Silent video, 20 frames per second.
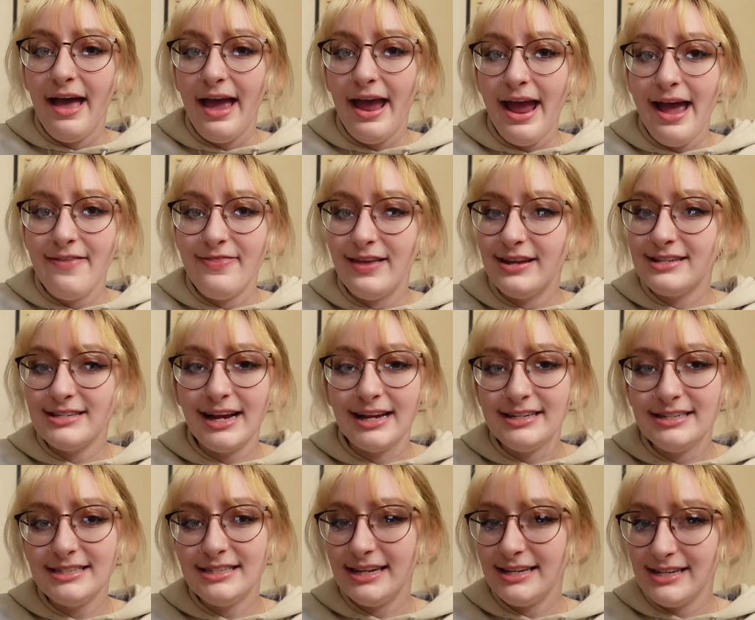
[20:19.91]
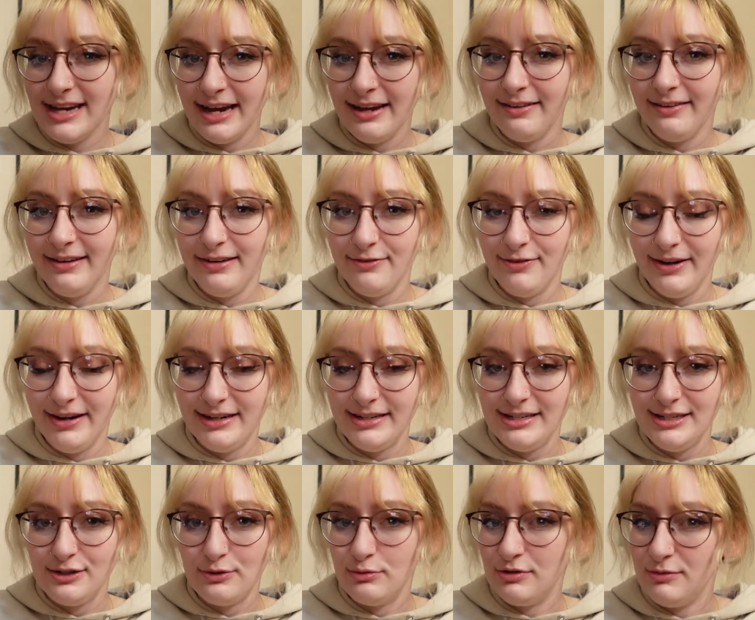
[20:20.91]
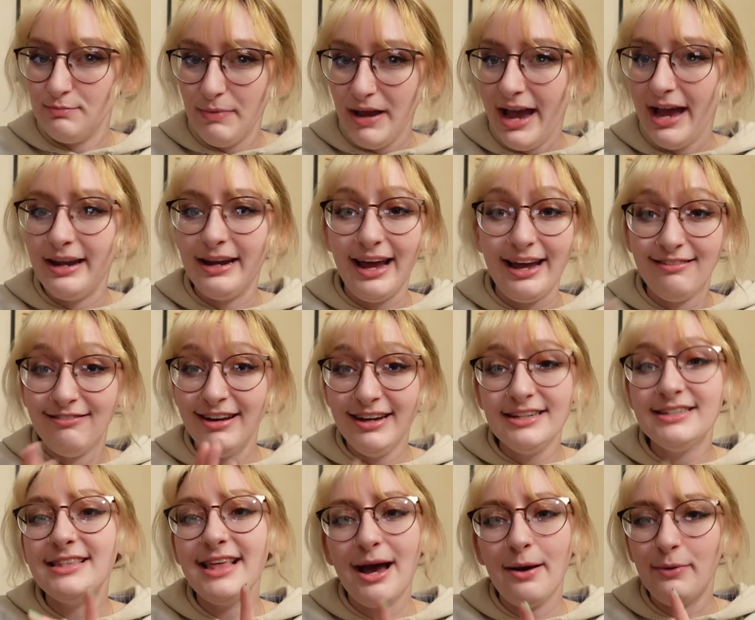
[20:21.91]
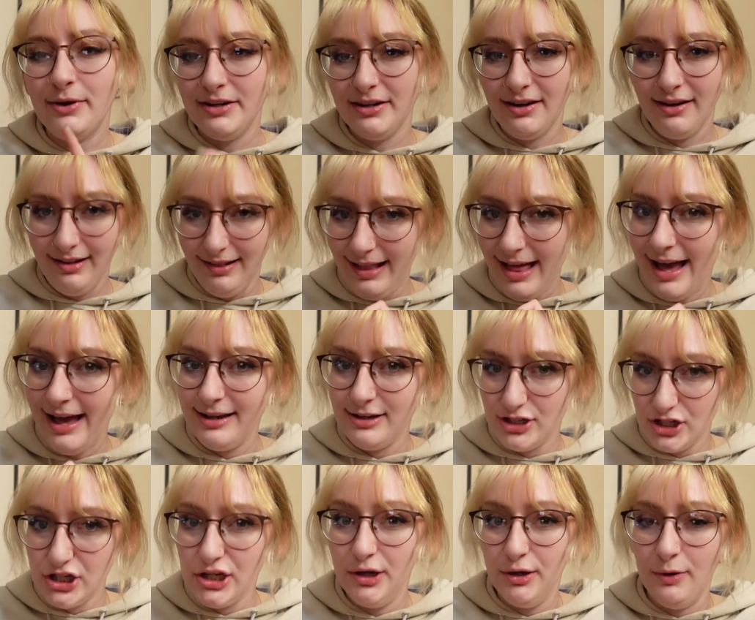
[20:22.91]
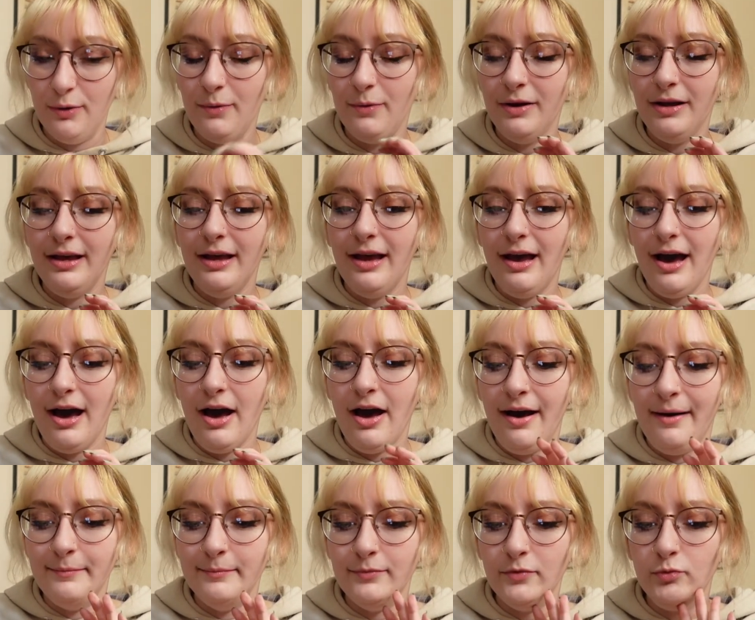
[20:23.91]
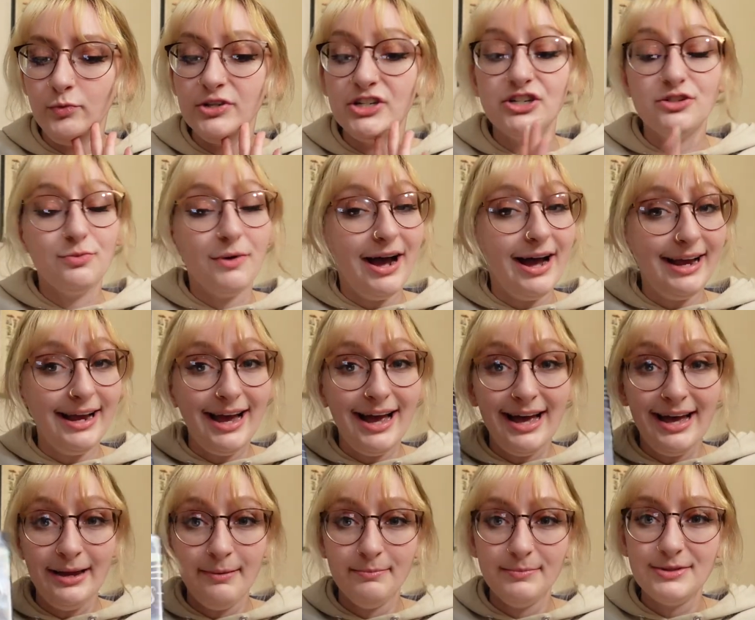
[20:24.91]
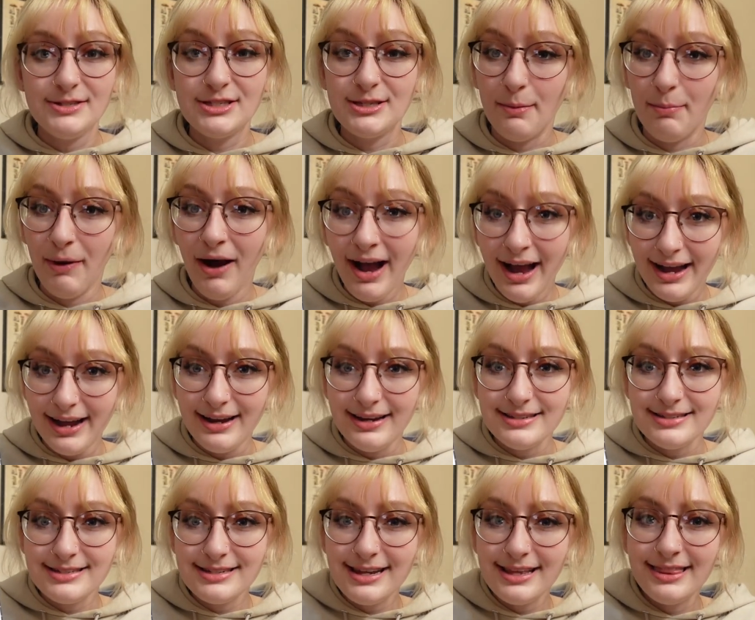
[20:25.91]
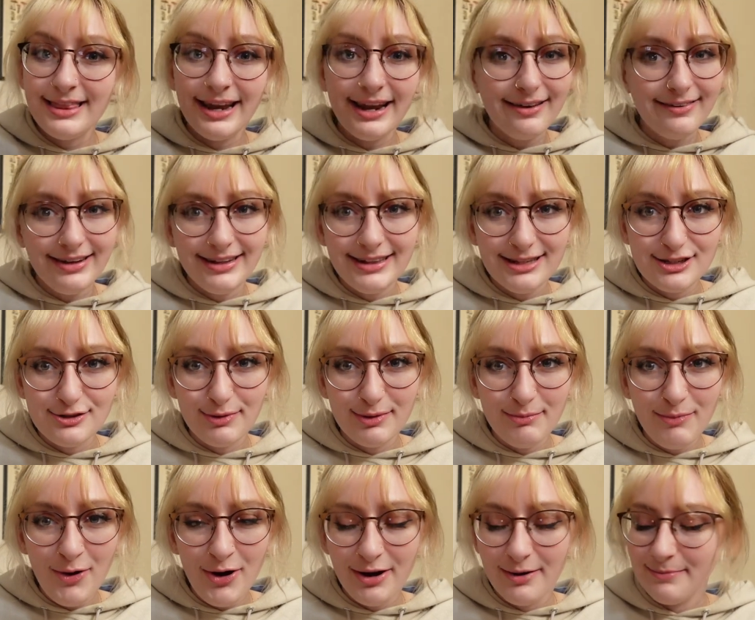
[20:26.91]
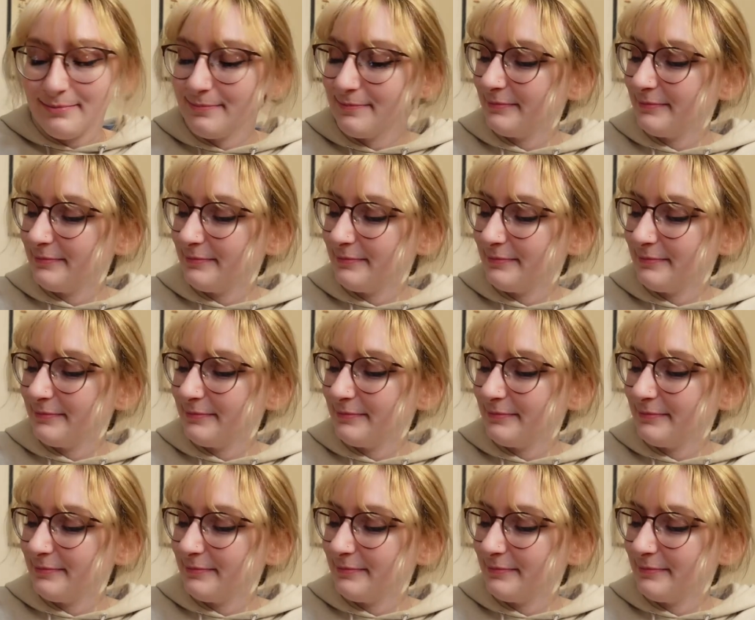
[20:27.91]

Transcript: And that's not to say Dial A for Aunties was bad. I liked that one a lot too, um, which is why I'm surprised that I like this one more.